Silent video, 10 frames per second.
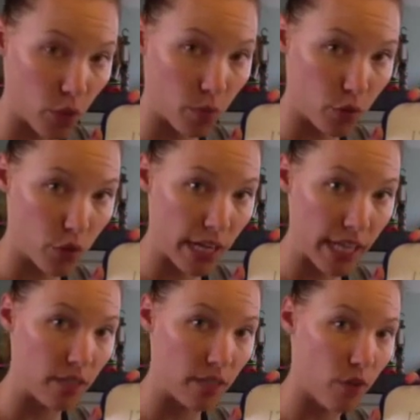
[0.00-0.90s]

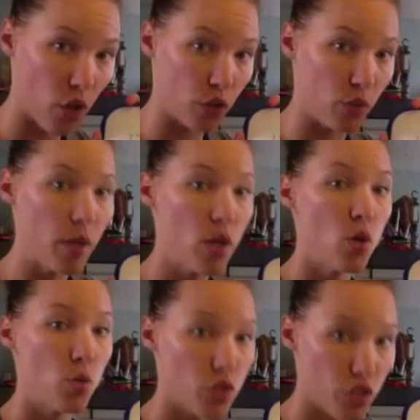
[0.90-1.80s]
creating volume,
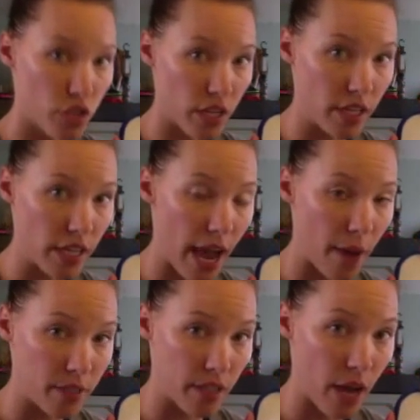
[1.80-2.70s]
which is
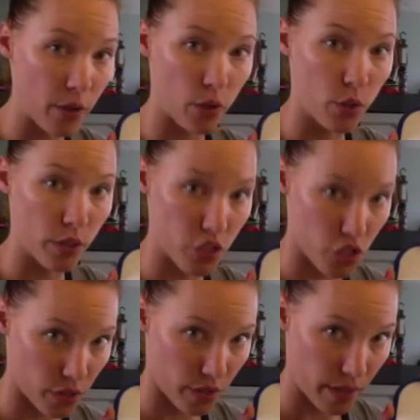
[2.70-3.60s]
how you're going to
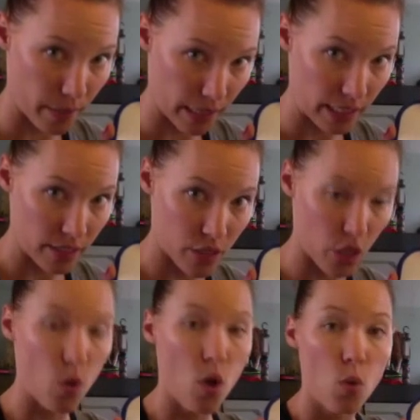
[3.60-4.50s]
generate money.
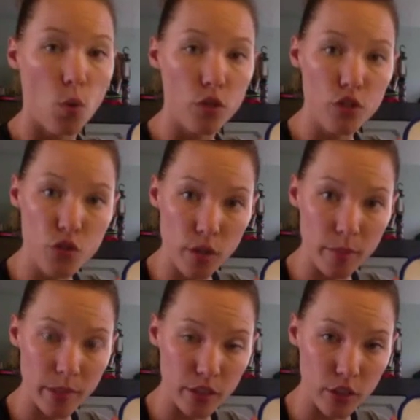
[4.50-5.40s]
So once you start
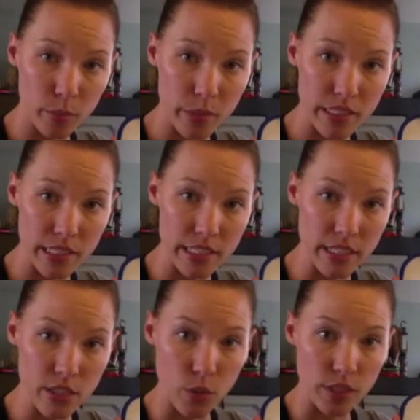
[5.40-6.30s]
building your business,
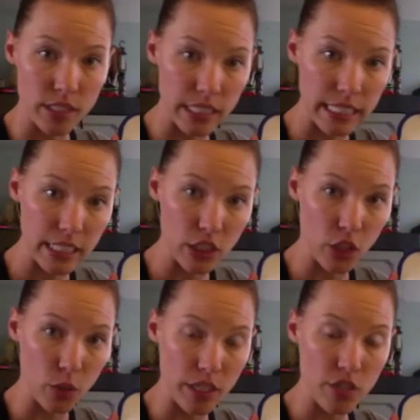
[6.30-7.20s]
it's going to get,
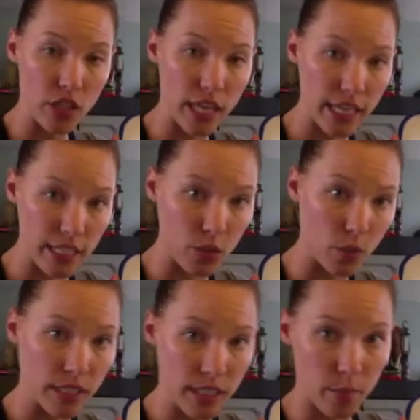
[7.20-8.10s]
each leg is
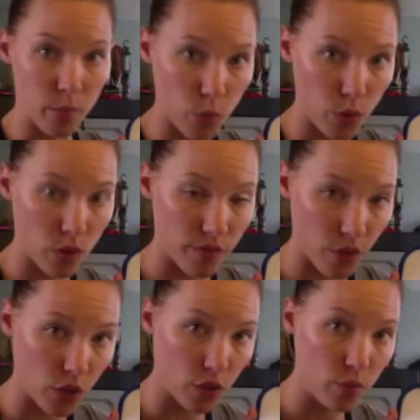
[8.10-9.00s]
going to get more
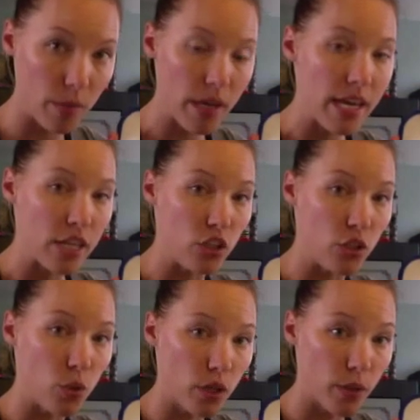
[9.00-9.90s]
volume.
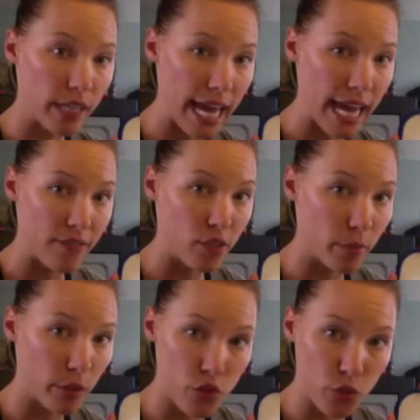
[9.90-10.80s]
You're going to have to
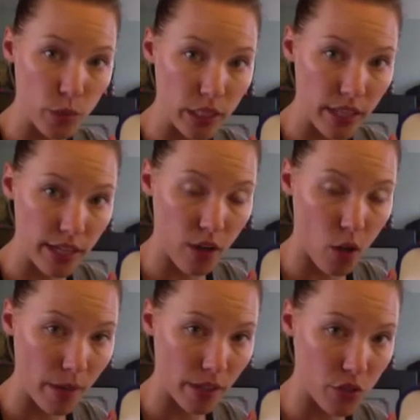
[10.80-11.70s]
build your weak leg all
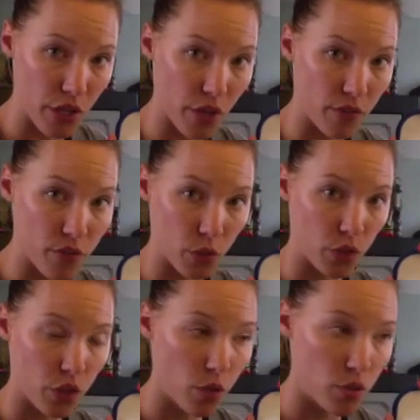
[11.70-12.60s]
by yourself. So
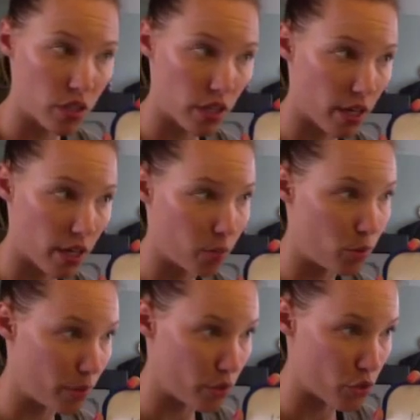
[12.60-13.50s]
your coach is going to help you
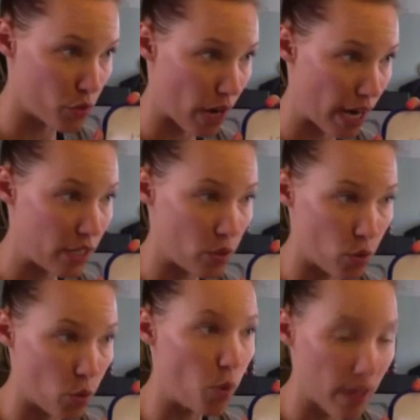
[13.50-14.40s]
build your right
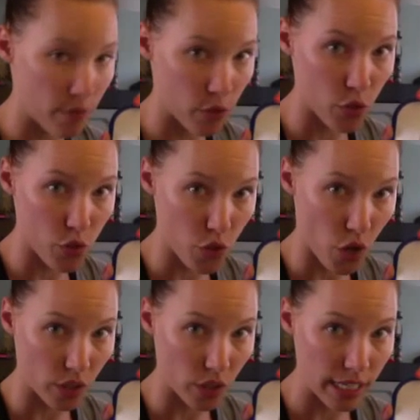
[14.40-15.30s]
or whatever your
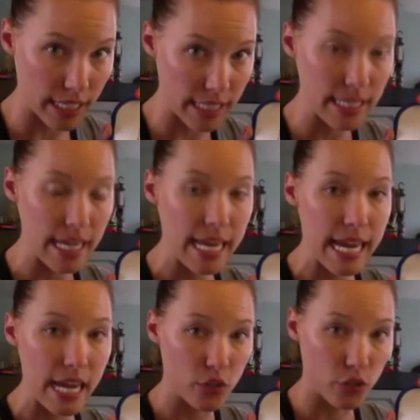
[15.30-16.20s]
strong leg is,
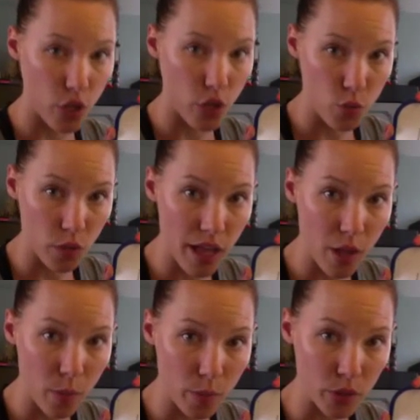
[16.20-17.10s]
and your coach will
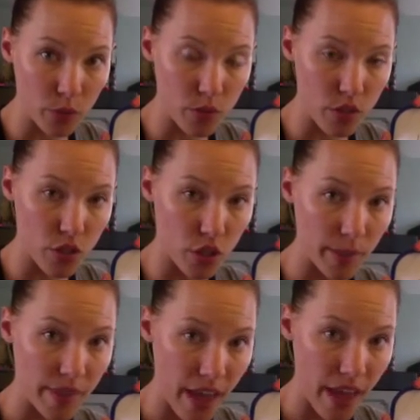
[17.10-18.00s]
help you
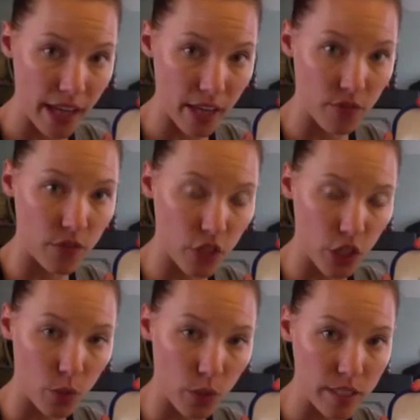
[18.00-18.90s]
determine that and,
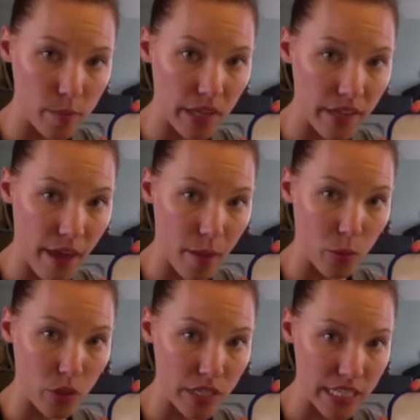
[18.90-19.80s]
explain that
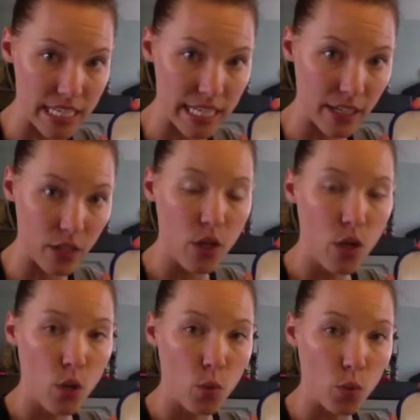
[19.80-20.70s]
more in detail
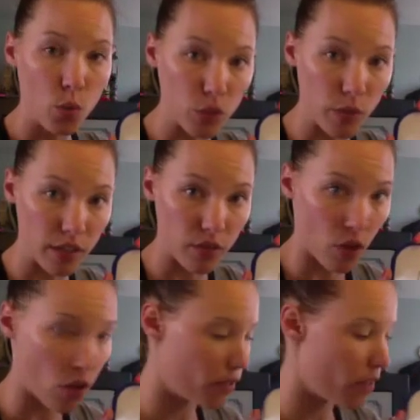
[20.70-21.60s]
when you get
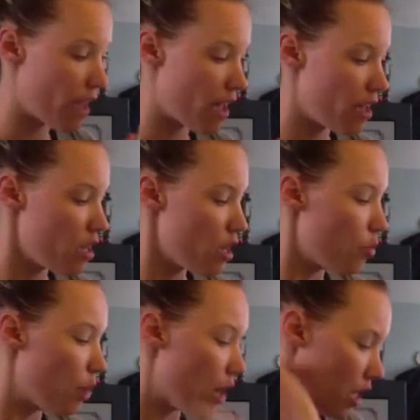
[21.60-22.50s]
involved in that.
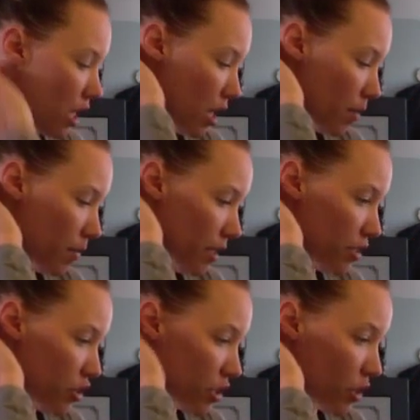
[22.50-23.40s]
But it's
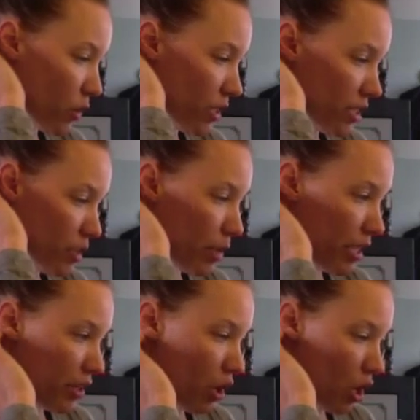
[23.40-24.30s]
just going to
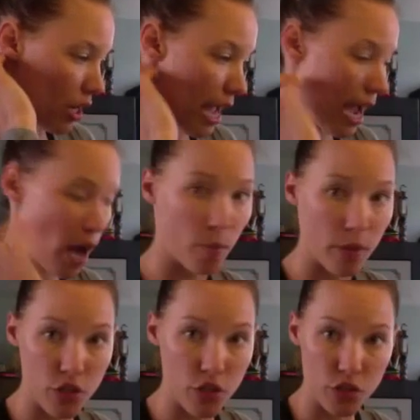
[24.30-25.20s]
depend on how
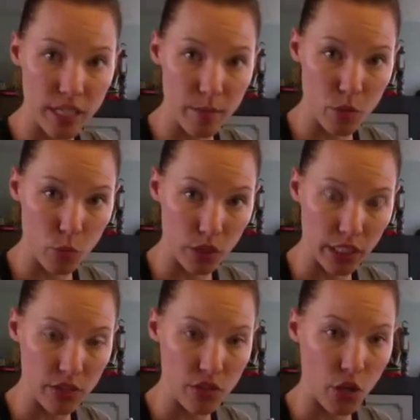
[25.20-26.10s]
much your team is
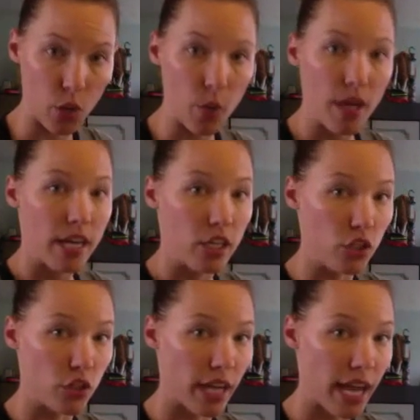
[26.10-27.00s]
working. So
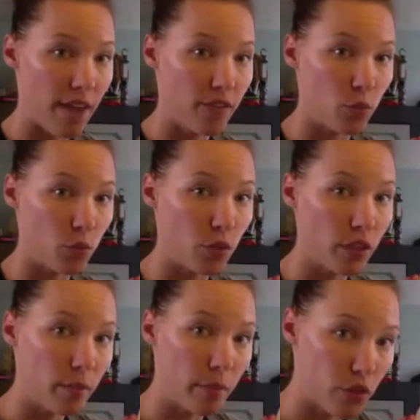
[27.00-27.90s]
you're going to have to
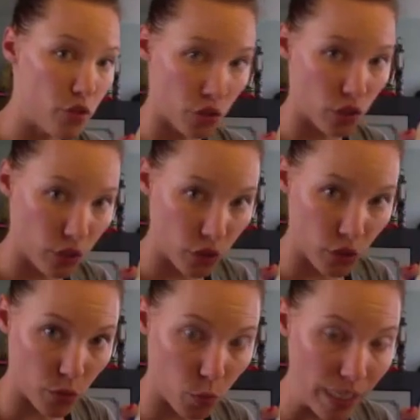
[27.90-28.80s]
really build
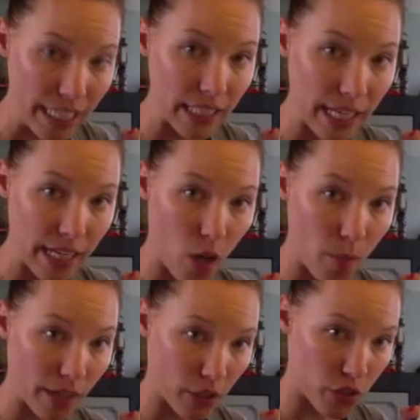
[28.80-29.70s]
your weak leg all
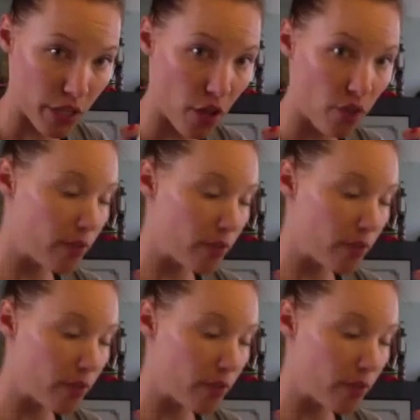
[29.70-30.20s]
by yourself.